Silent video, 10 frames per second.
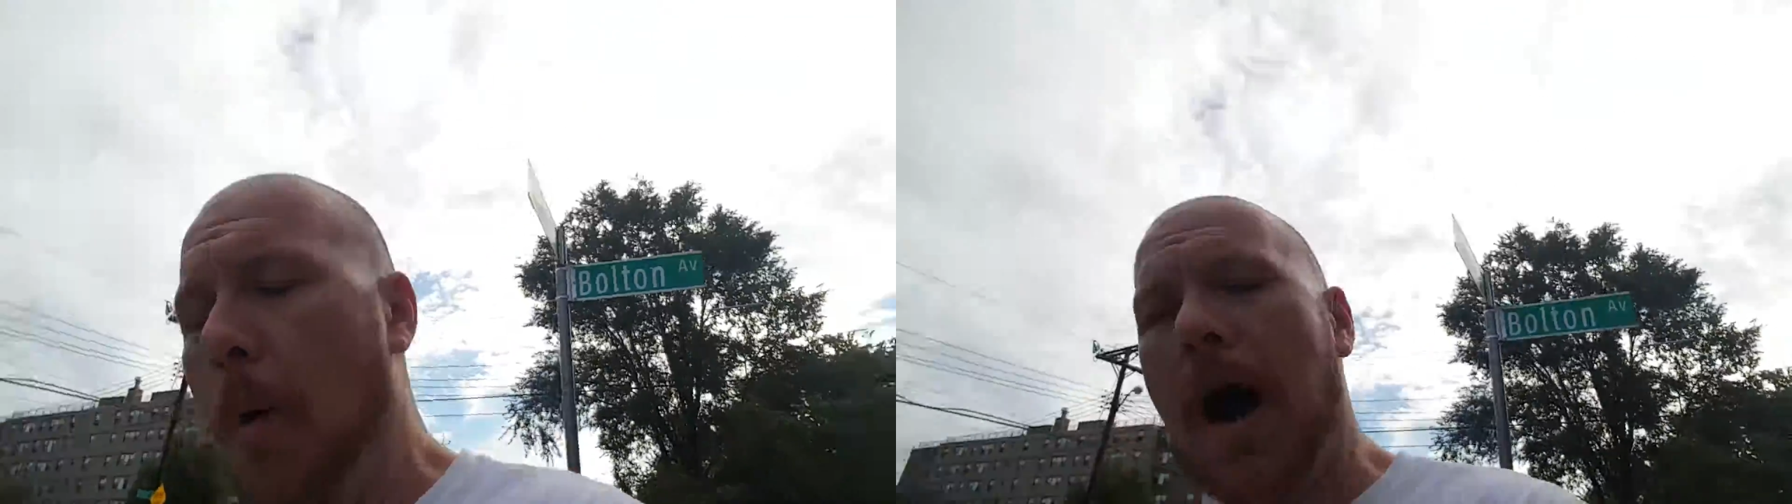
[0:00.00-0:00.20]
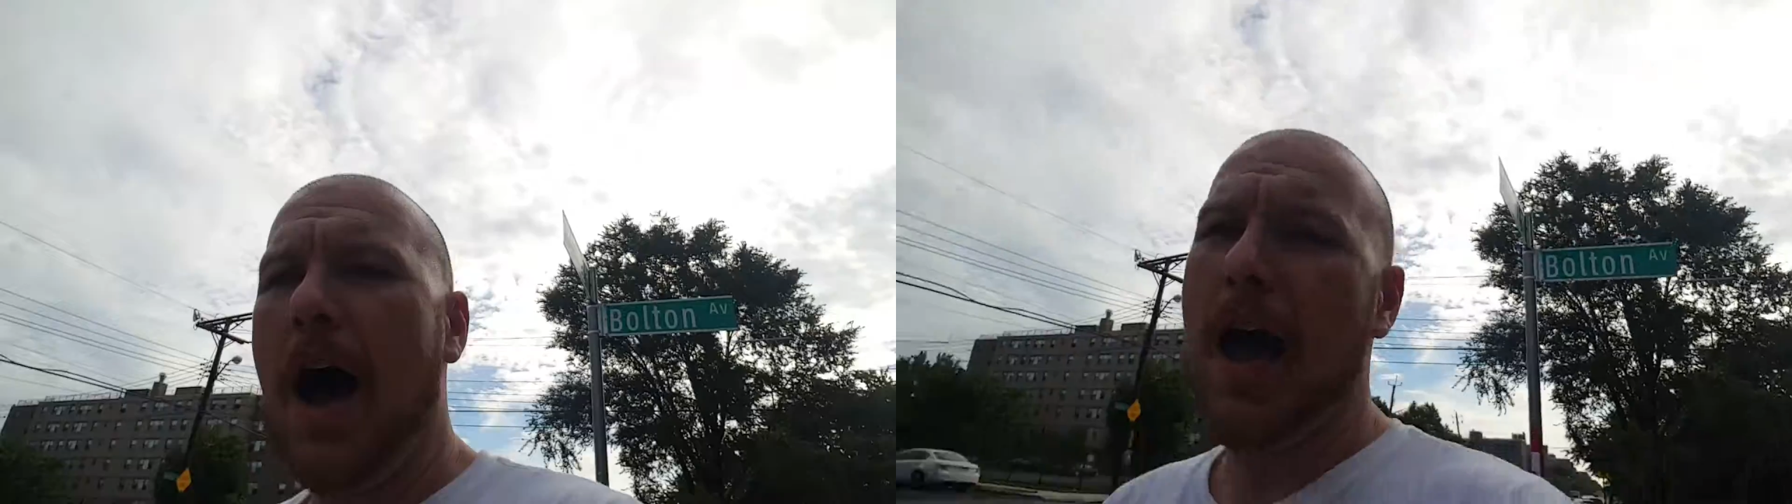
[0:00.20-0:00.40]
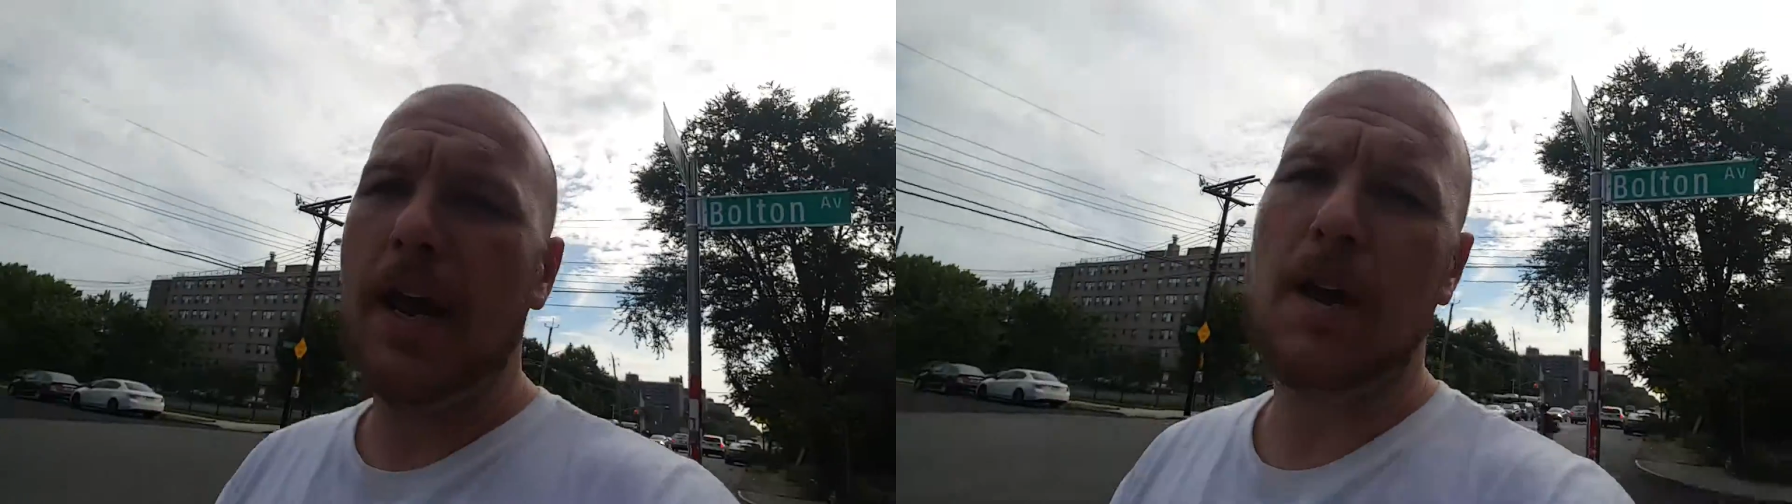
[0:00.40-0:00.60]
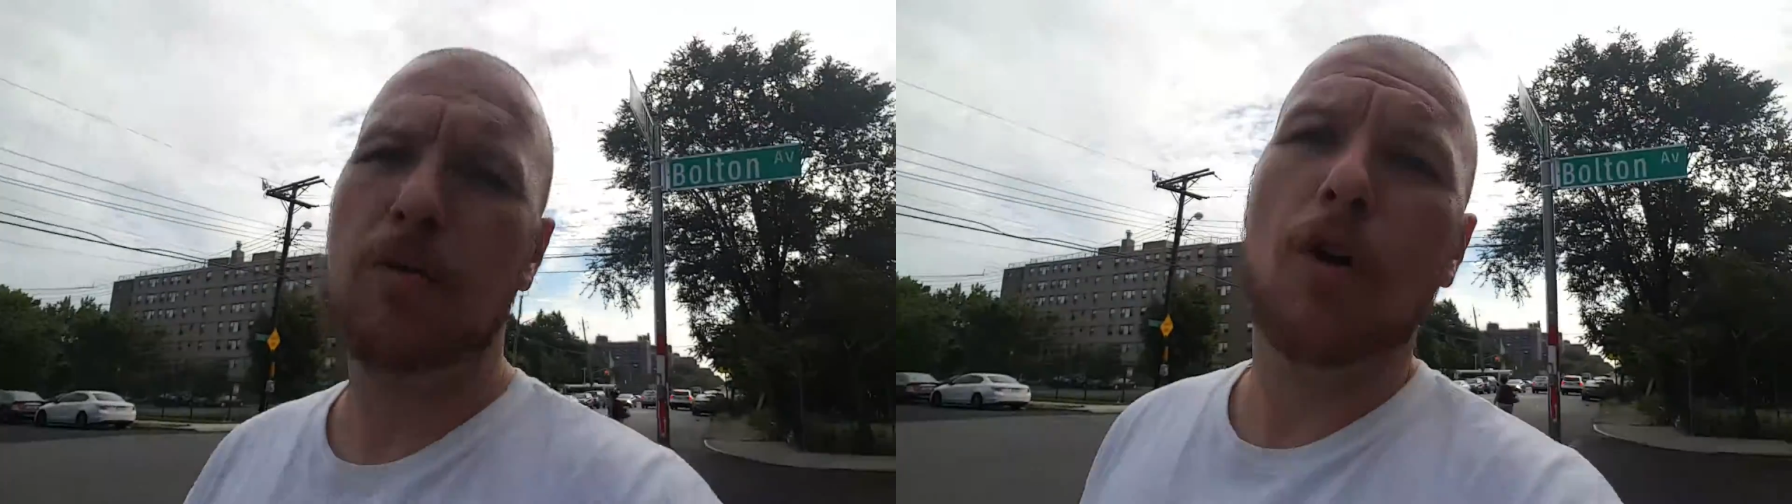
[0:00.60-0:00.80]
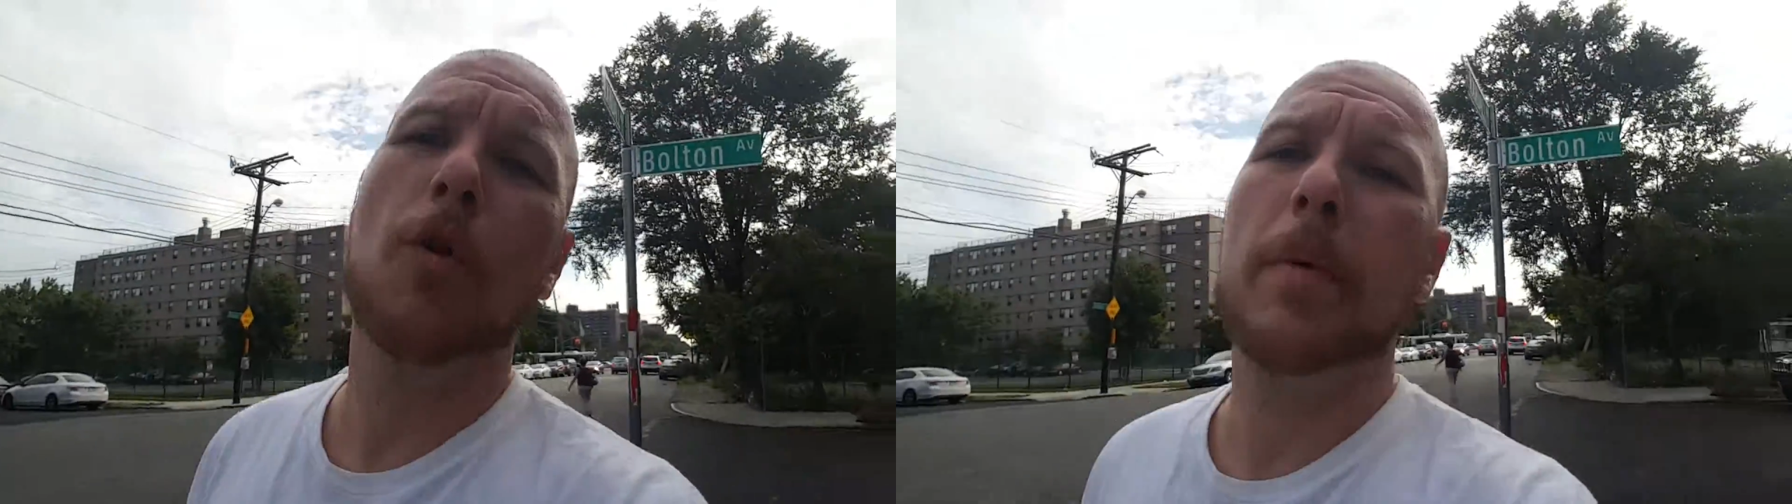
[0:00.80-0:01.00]
Why,
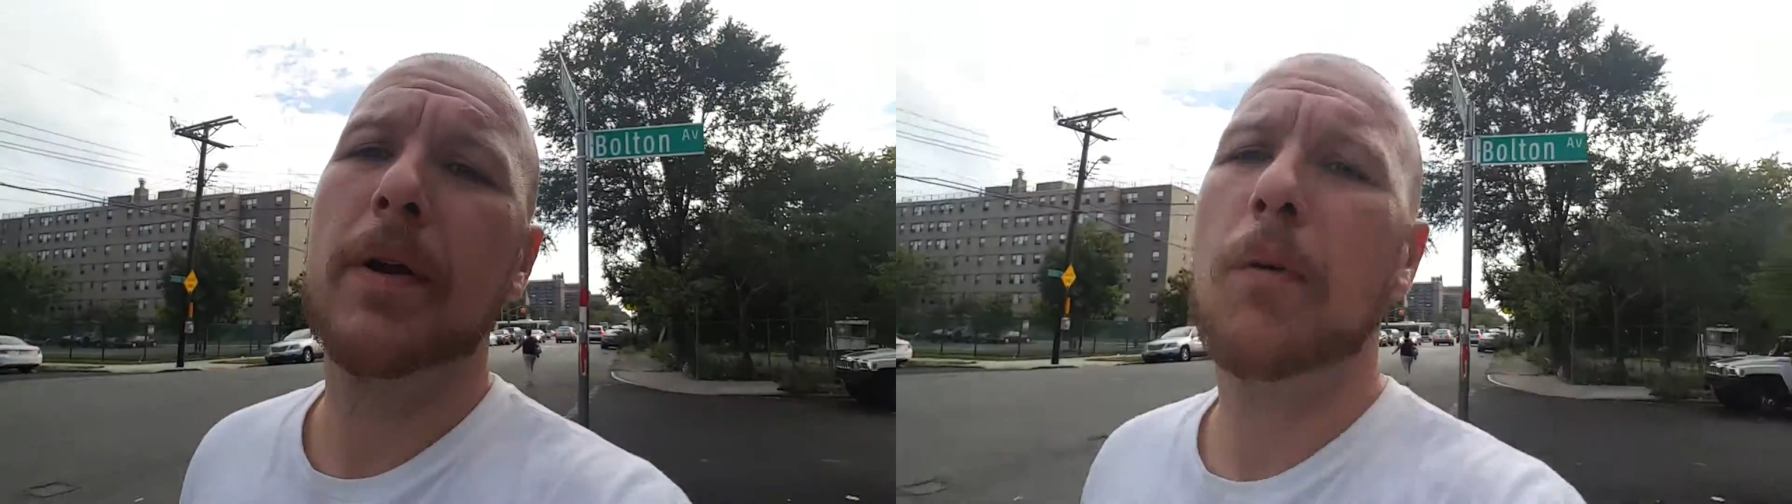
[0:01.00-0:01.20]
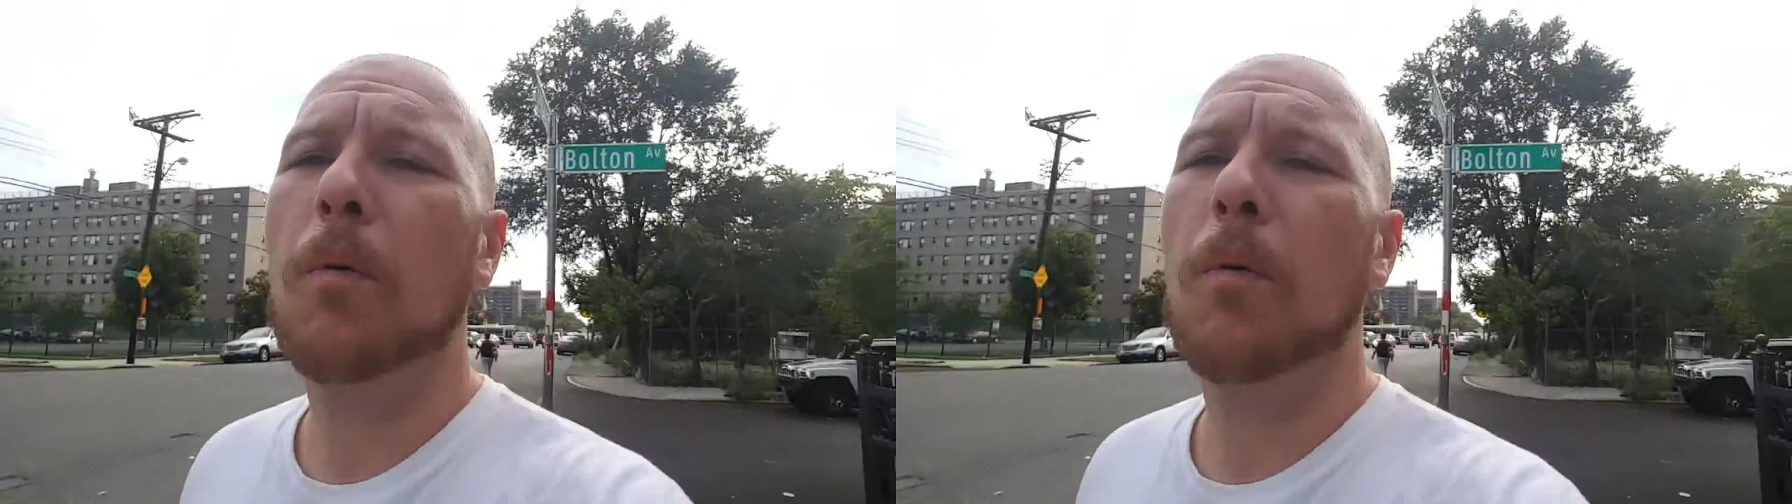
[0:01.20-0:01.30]
Roman?